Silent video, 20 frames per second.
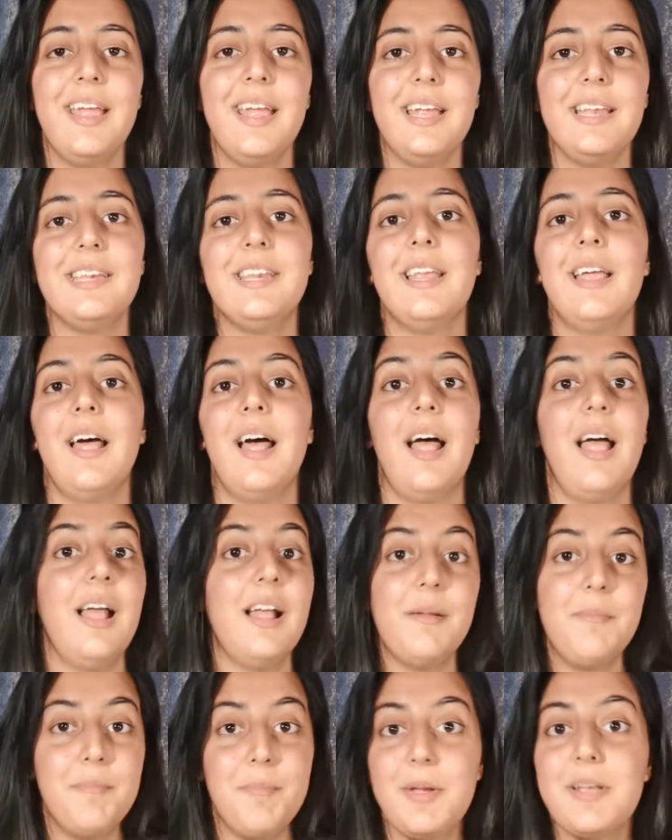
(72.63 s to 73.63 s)

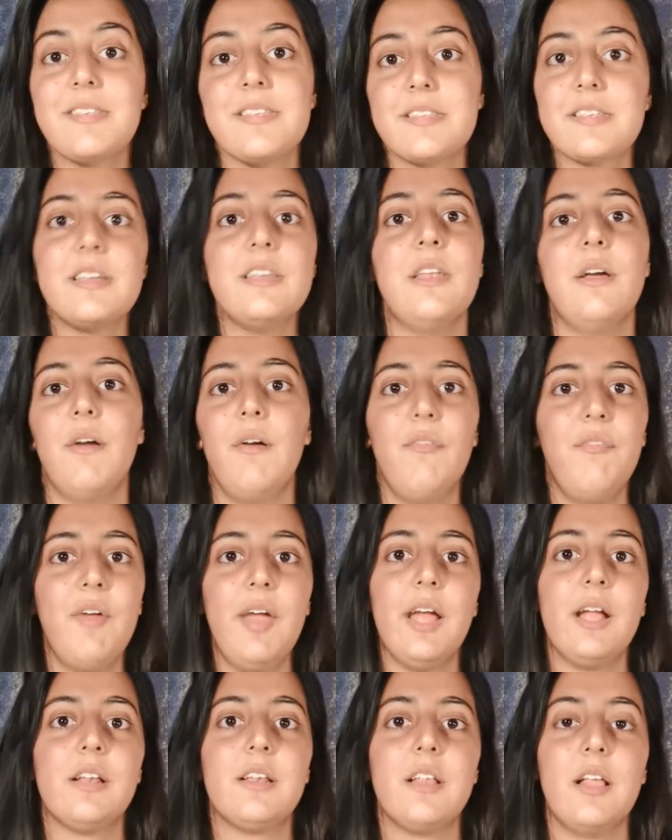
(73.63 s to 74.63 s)
because it's going to
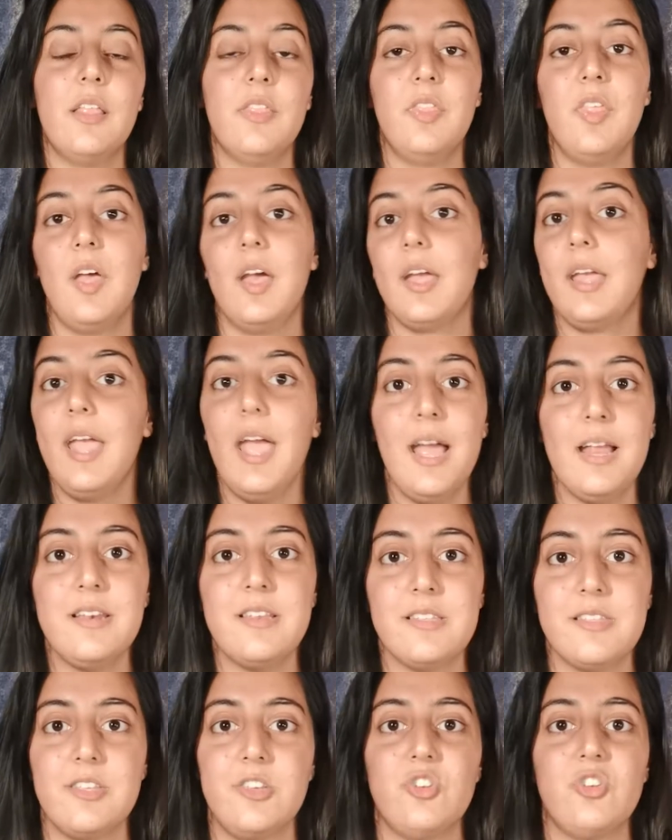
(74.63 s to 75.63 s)
affect the care
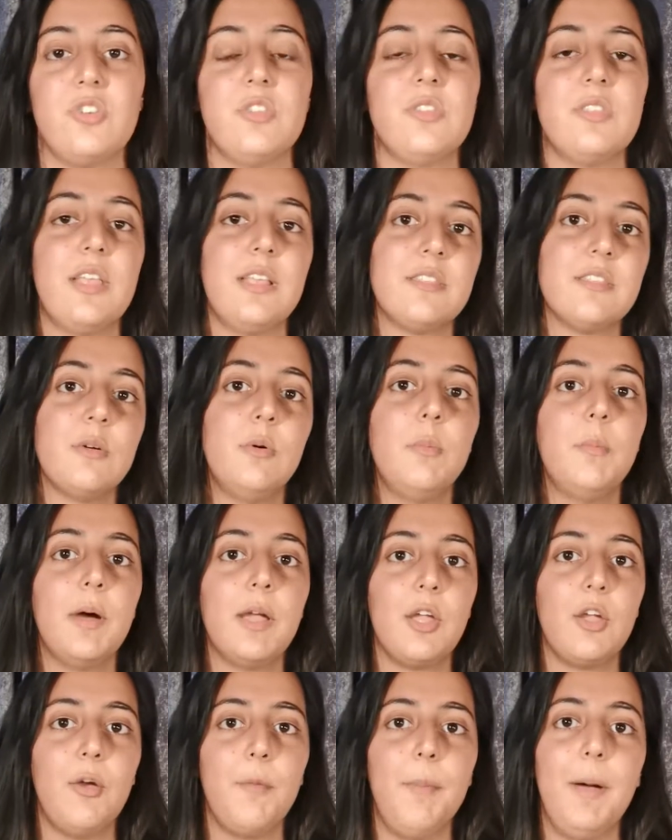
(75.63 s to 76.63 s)
decisions, and someone
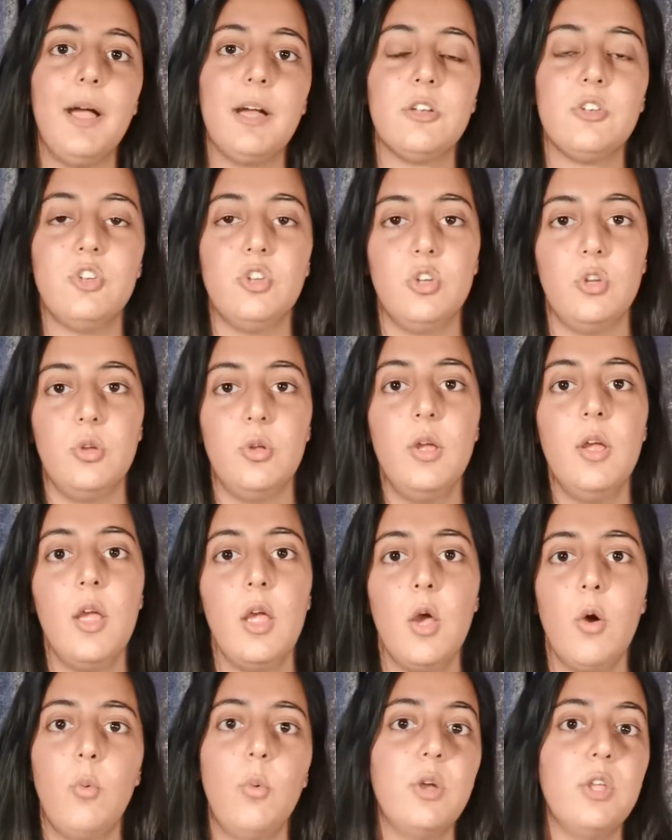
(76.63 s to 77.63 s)
might go back to
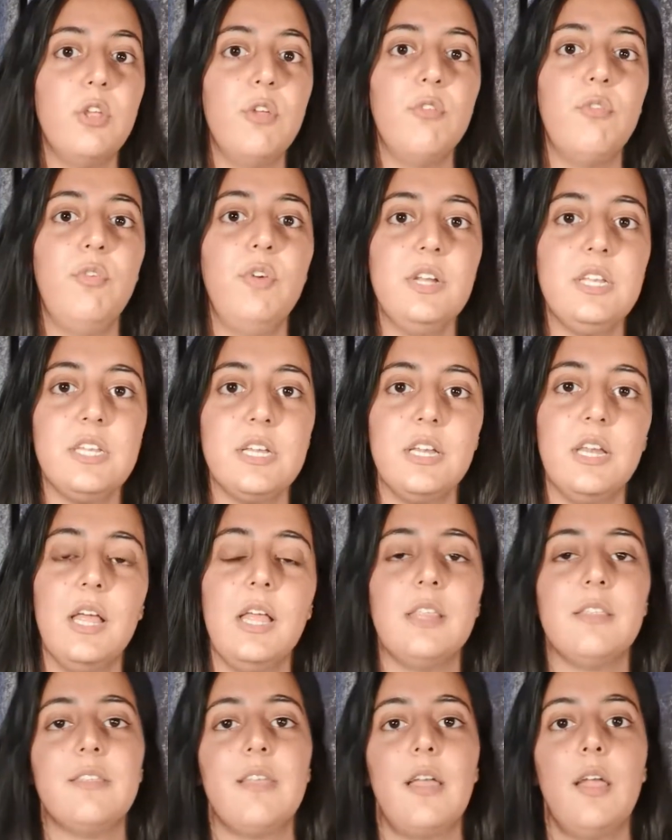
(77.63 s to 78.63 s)
what you've written
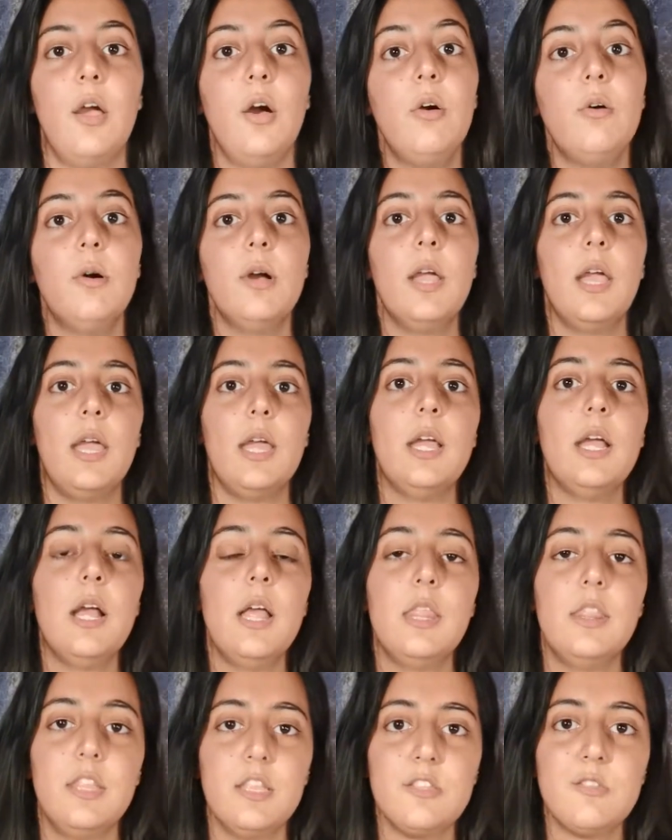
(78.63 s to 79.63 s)
and say, oh, okay,
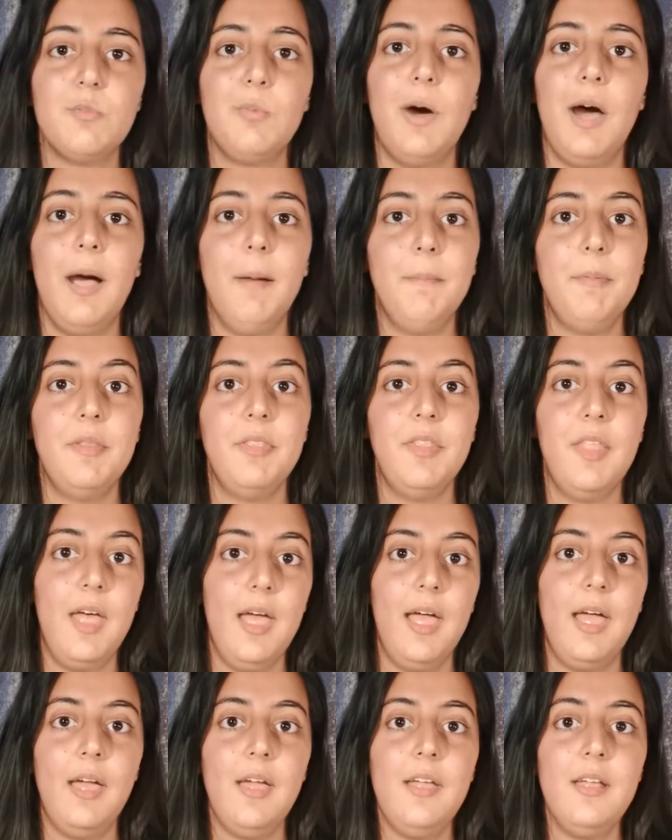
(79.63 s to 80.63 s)
this is what happened
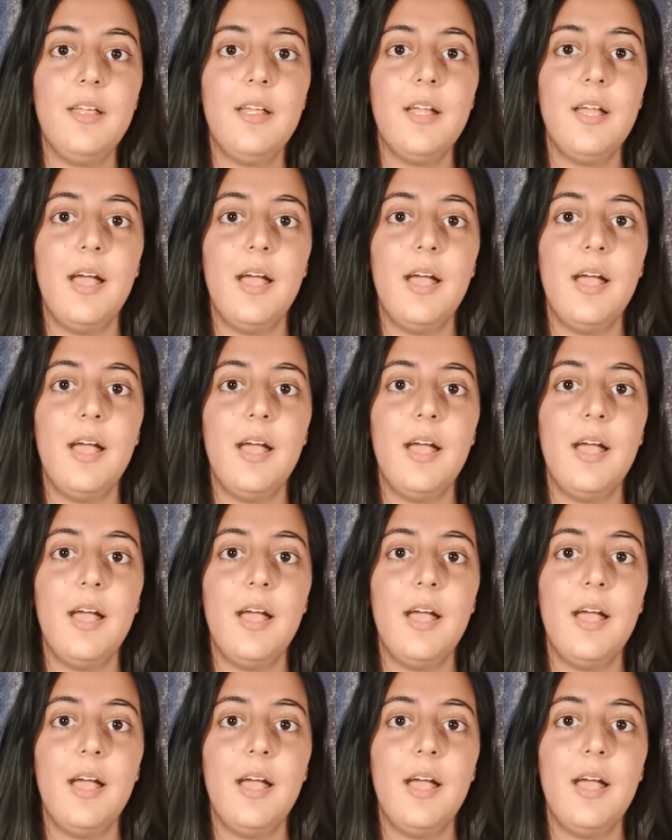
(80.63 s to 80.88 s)
there.